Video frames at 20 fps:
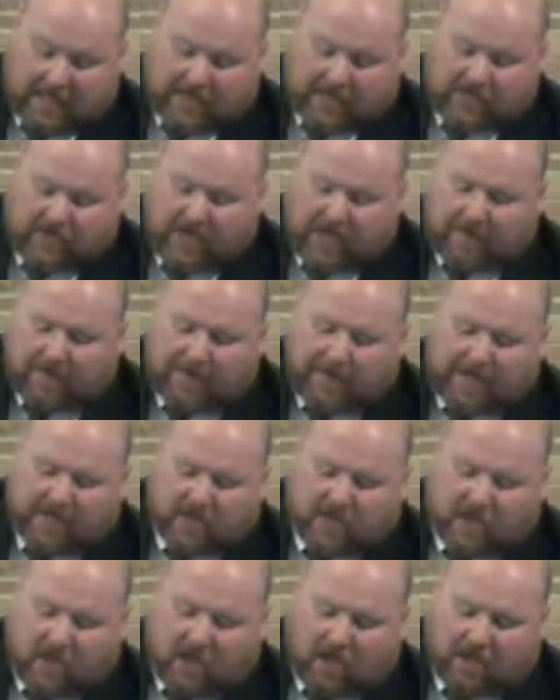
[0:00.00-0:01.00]
And
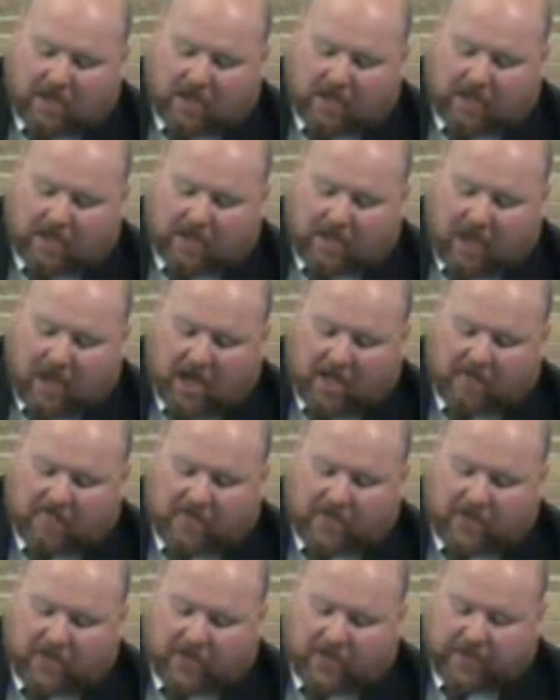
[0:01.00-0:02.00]
Jabez called on the God of
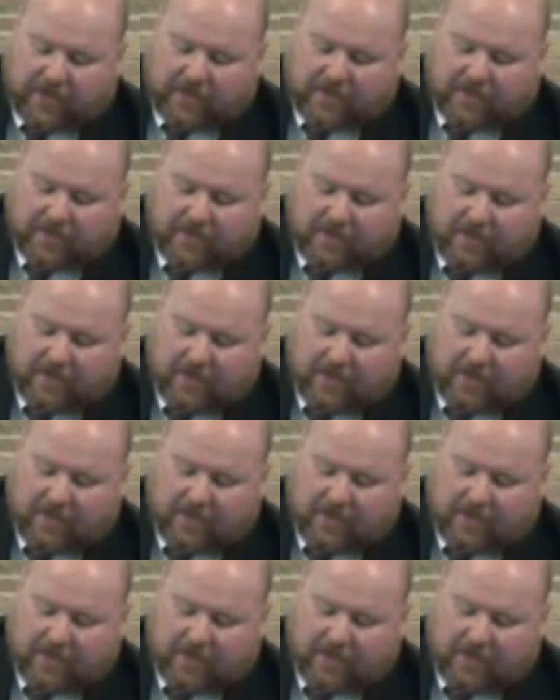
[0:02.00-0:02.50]
Israel,